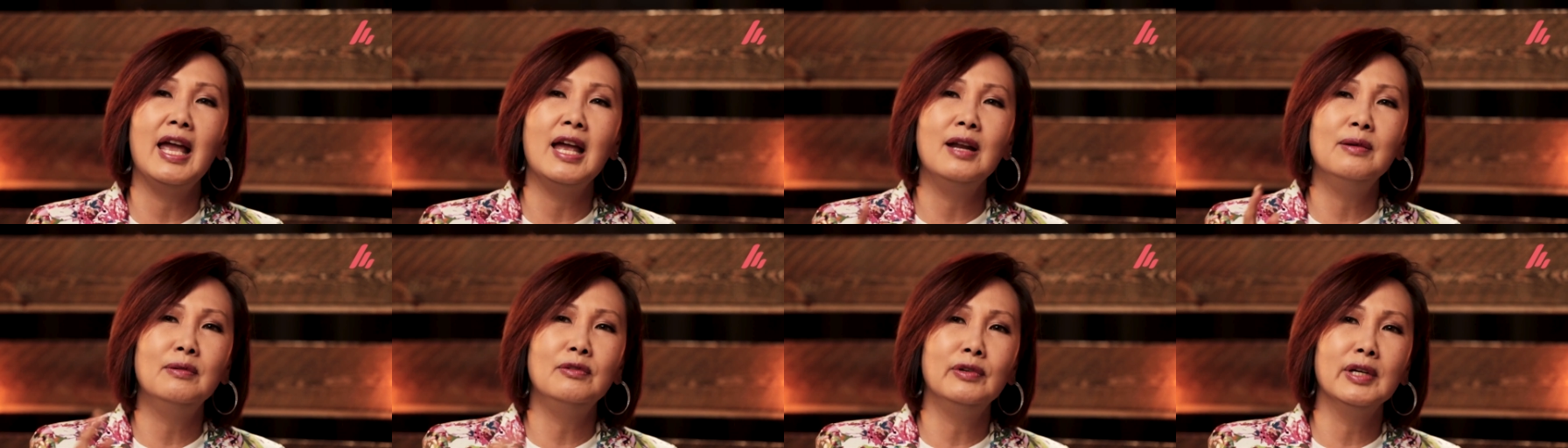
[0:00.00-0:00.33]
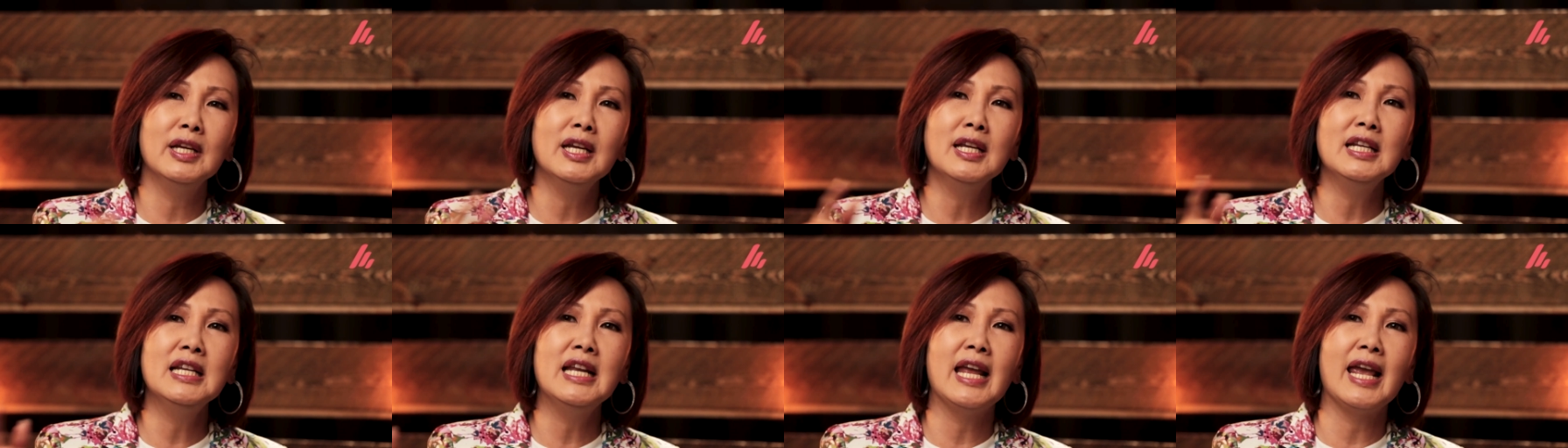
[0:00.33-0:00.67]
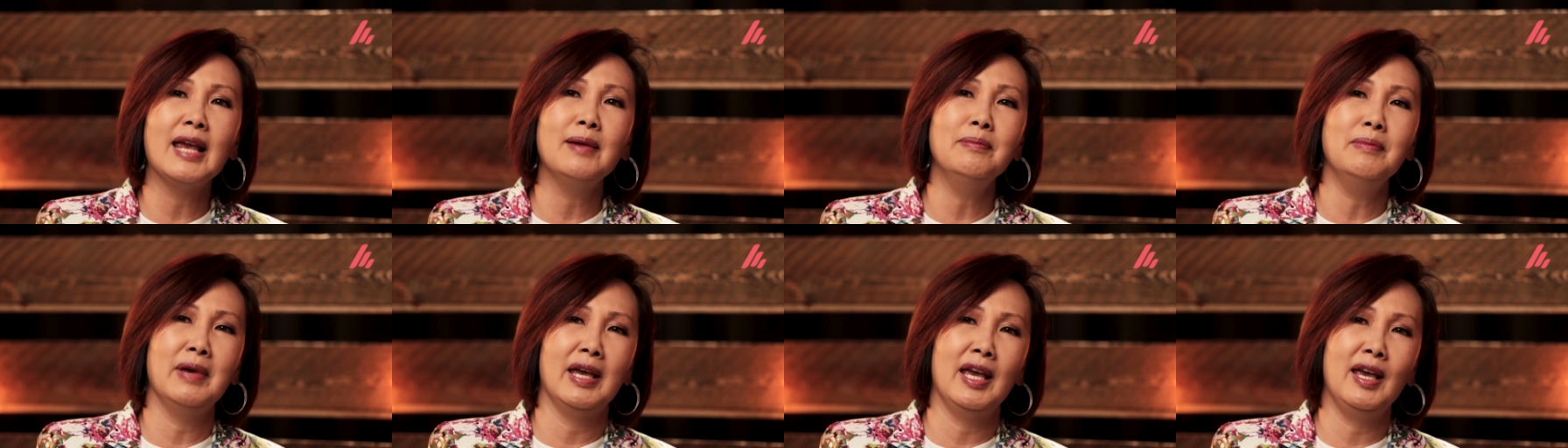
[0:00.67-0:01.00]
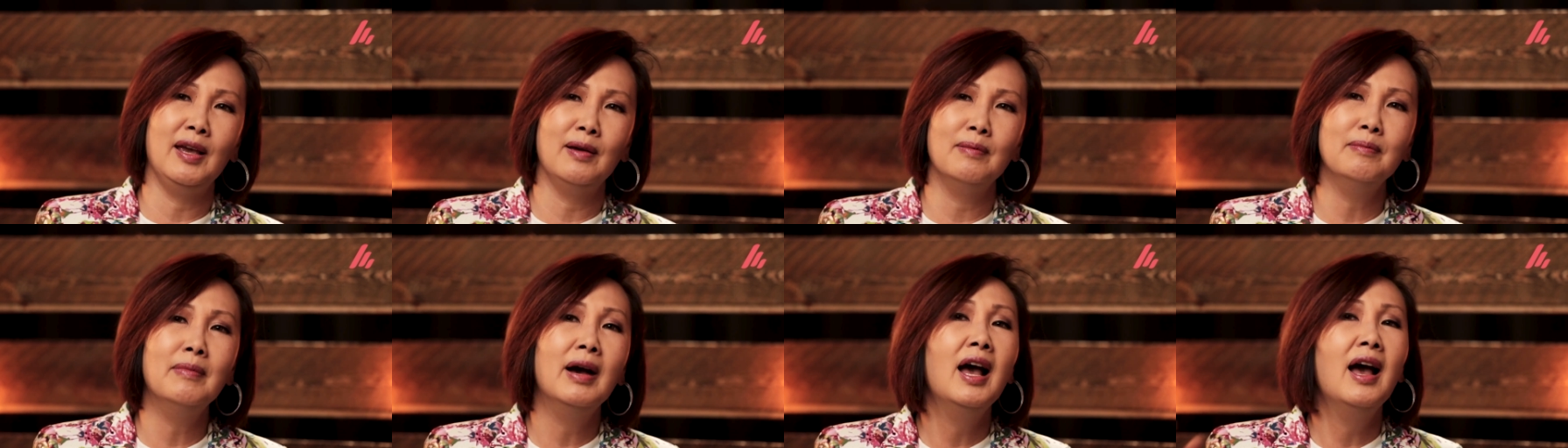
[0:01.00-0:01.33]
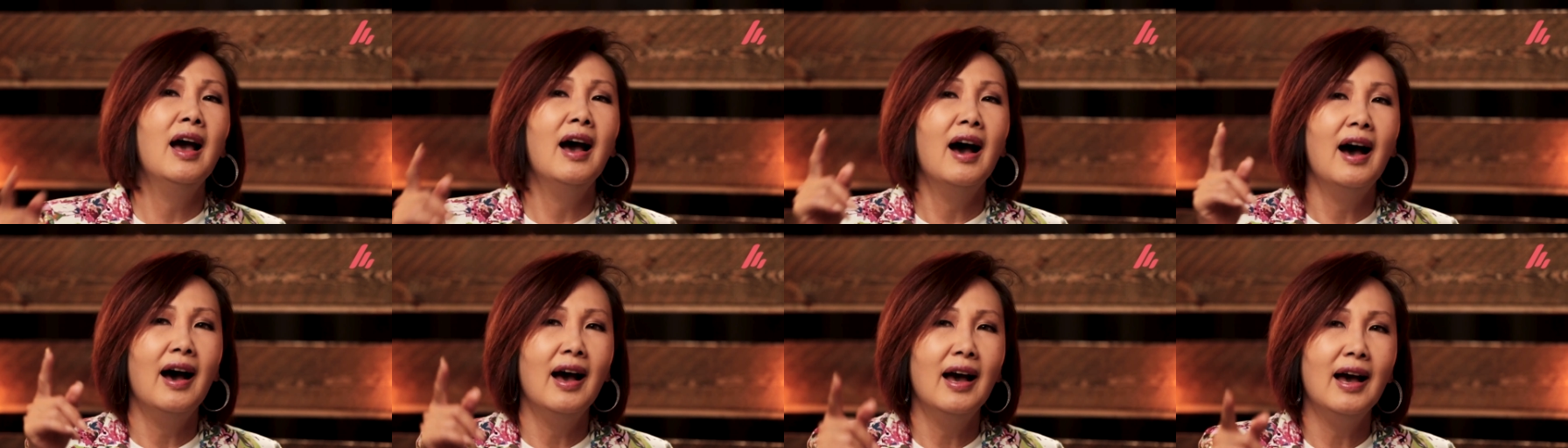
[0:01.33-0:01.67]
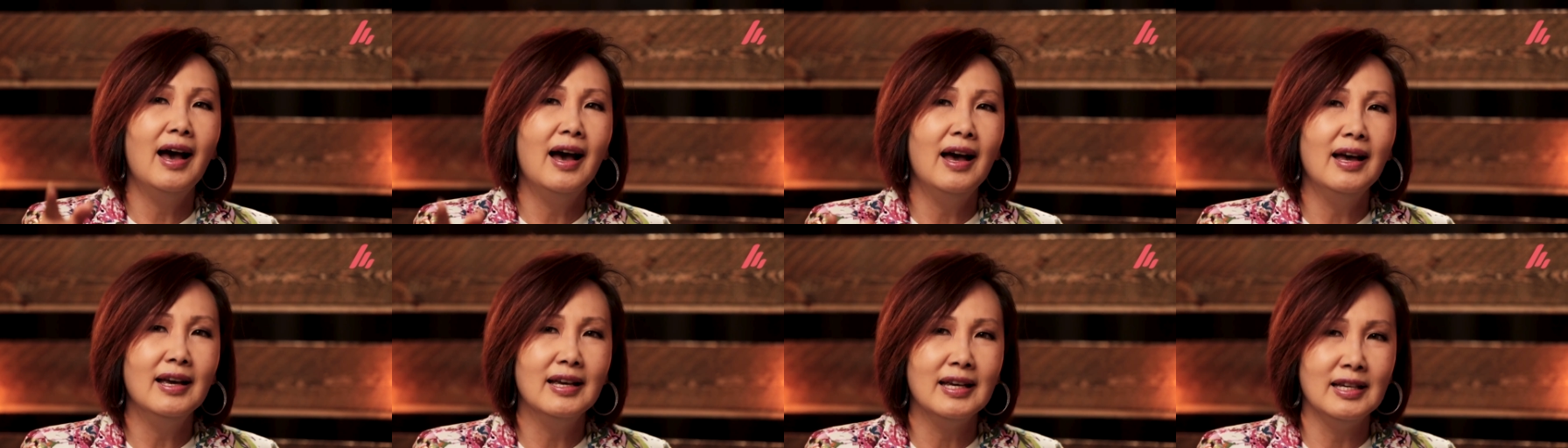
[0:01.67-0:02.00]
and rename him
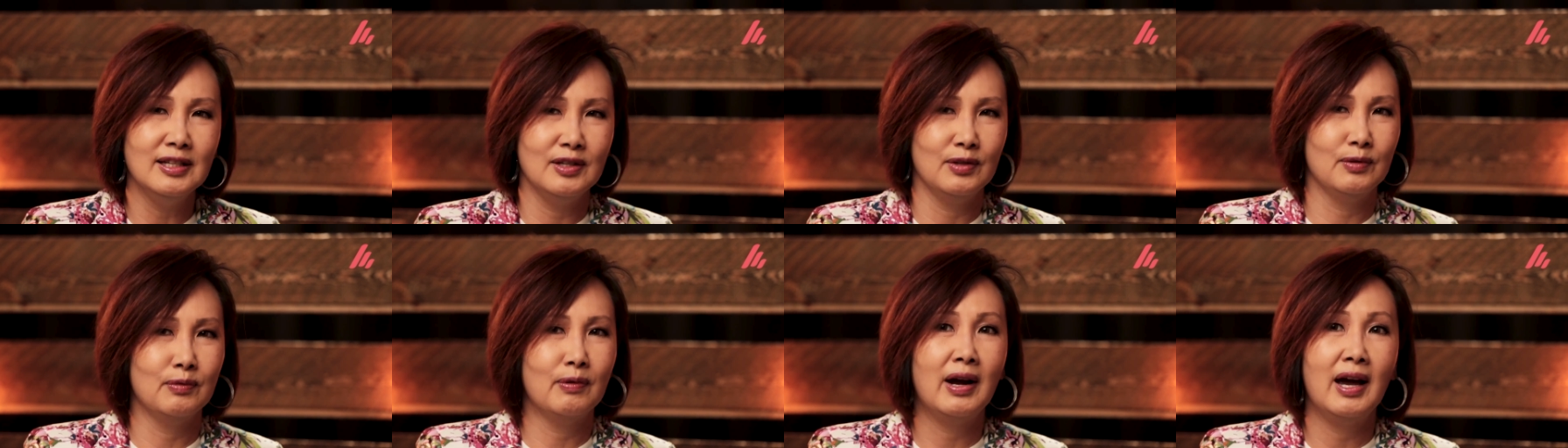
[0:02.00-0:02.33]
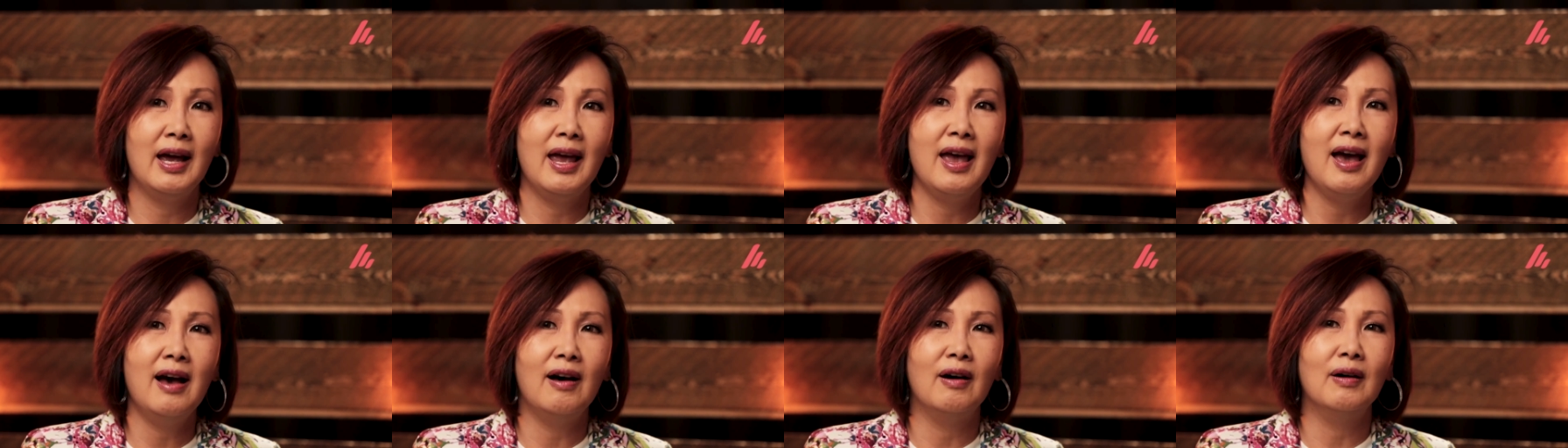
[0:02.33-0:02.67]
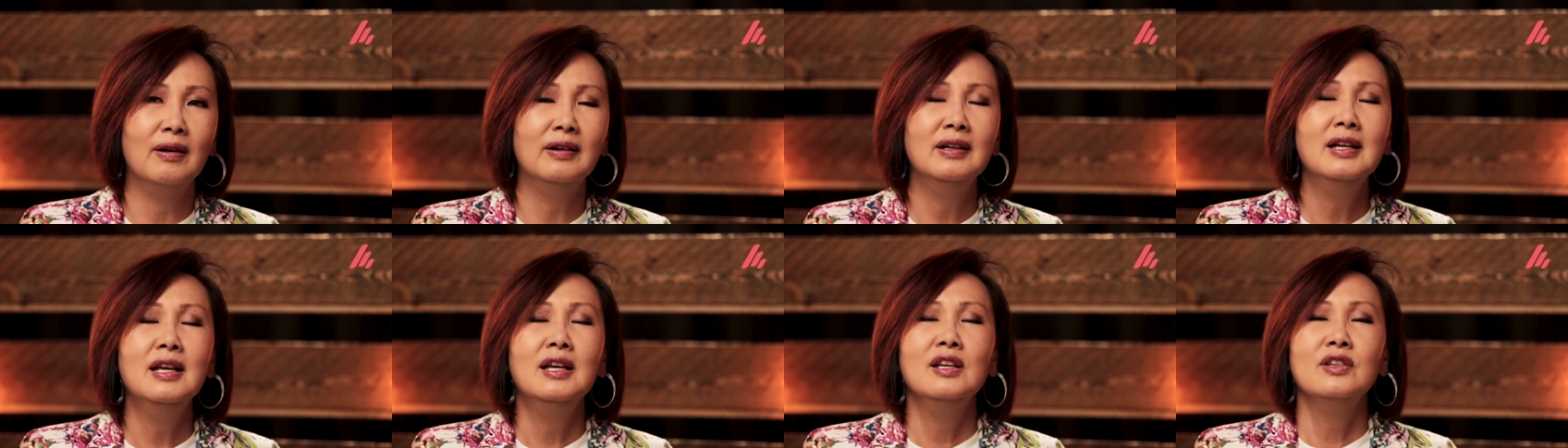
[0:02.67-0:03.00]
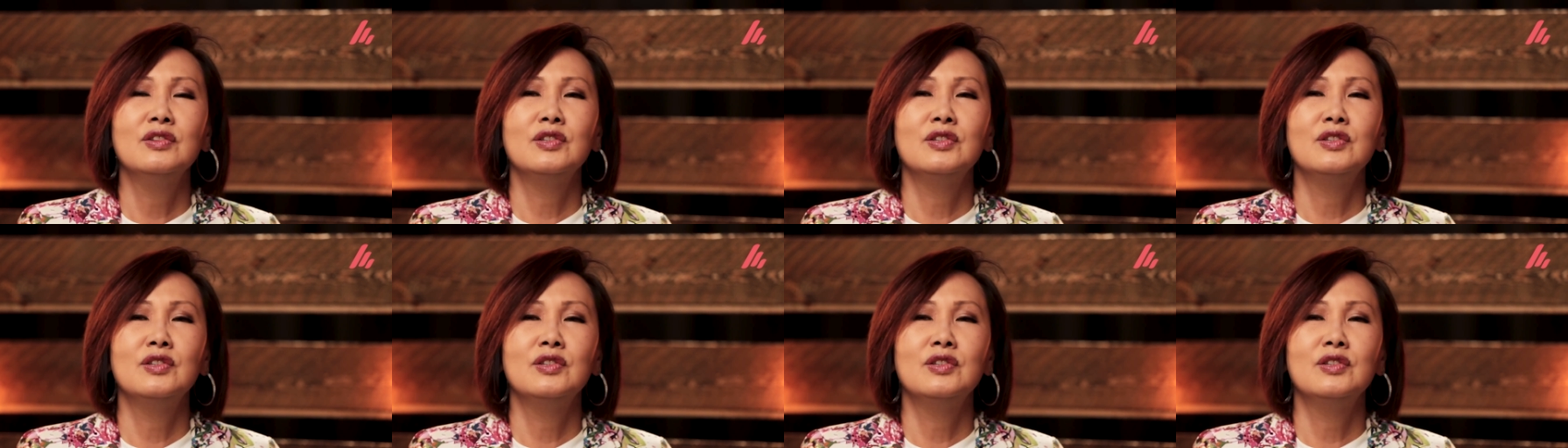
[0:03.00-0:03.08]
Israel.